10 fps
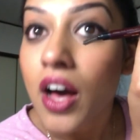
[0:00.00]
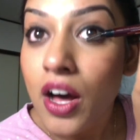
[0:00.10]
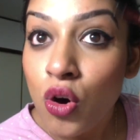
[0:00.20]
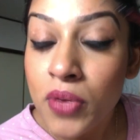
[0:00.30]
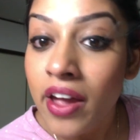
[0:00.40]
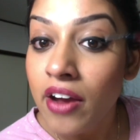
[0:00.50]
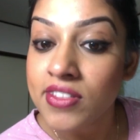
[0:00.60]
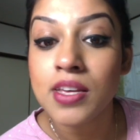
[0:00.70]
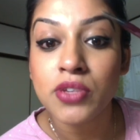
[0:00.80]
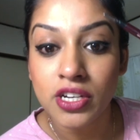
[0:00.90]
Comb your hair in the
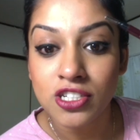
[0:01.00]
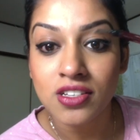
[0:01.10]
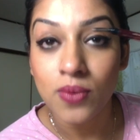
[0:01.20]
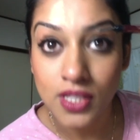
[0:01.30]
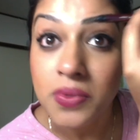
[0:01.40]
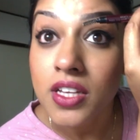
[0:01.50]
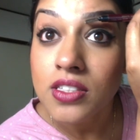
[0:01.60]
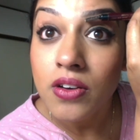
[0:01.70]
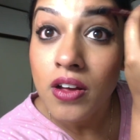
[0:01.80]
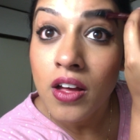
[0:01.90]
same direction, just go
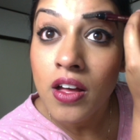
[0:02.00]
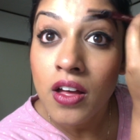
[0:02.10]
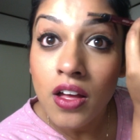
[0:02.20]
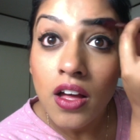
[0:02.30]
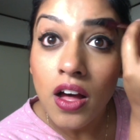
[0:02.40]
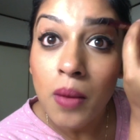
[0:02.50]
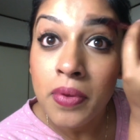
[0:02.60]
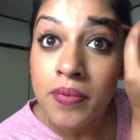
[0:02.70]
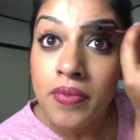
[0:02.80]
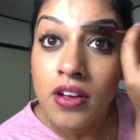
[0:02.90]
up.
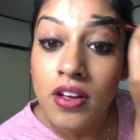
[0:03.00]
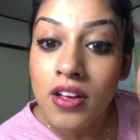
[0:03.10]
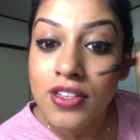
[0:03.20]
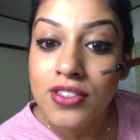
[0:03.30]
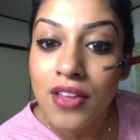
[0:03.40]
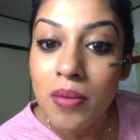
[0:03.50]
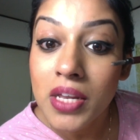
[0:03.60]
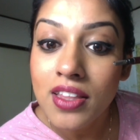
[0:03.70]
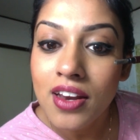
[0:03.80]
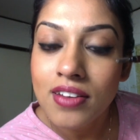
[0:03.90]
You see how that
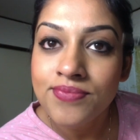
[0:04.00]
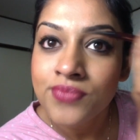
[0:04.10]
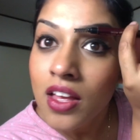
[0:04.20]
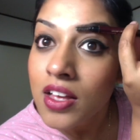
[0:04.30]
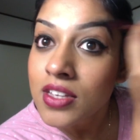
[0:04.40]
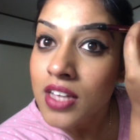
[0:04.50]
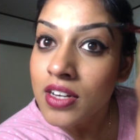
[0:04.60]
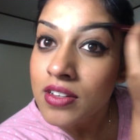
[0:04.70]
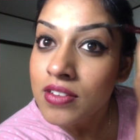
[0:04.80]
blended that in? Side.